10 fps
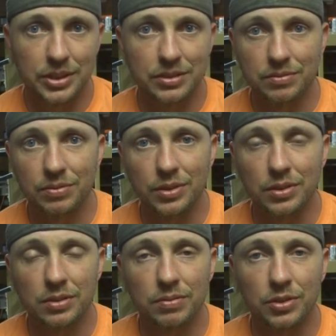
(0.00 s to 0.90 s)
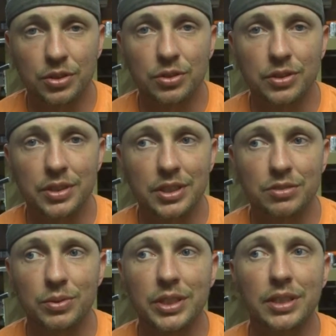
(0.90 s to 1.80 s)
for doing
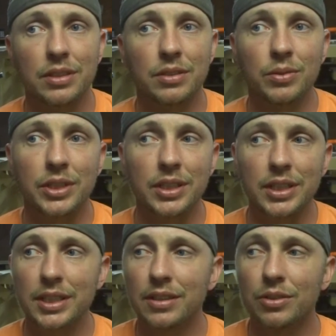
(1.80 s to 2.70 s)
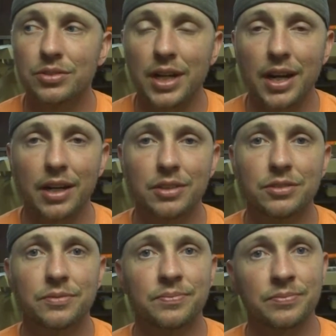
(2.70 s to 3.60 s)
this. We need to get those
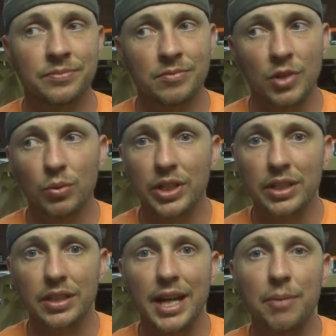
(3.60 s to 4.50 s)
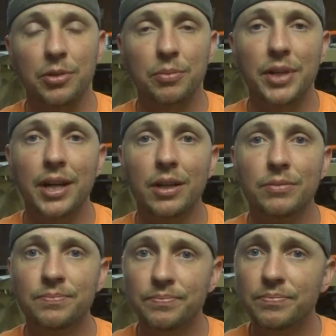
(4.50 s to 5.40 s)
tires. We need to dampen them
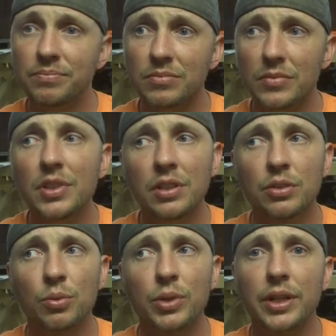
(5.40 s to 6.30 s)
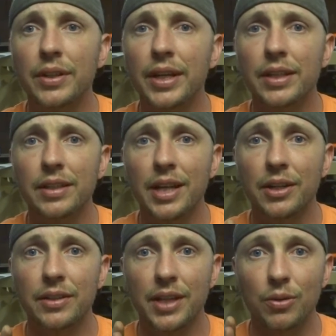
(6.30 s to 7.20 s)
down to where
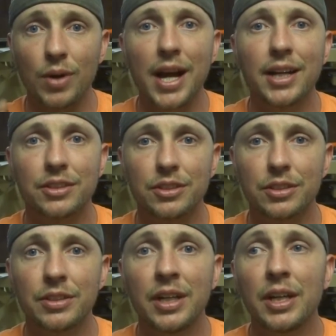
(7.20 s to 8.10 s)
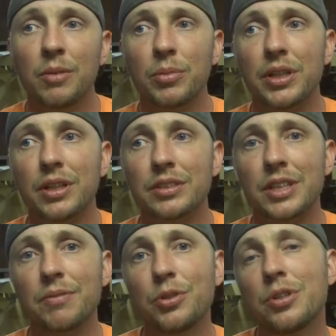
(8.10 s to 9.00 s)
they ride good, because
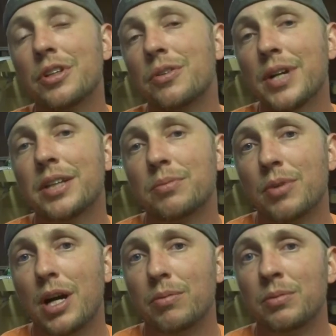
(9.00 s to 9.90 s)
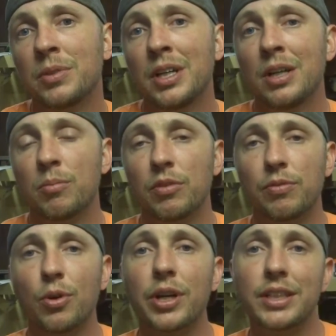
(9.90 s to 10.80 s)
if you can correct the problem
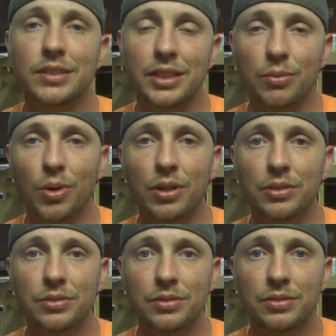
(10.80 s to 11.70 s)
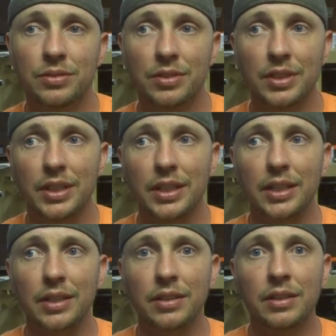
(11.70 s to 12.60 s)
before it gets any worse,
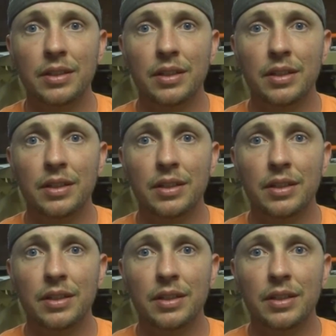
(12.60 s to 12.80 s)
then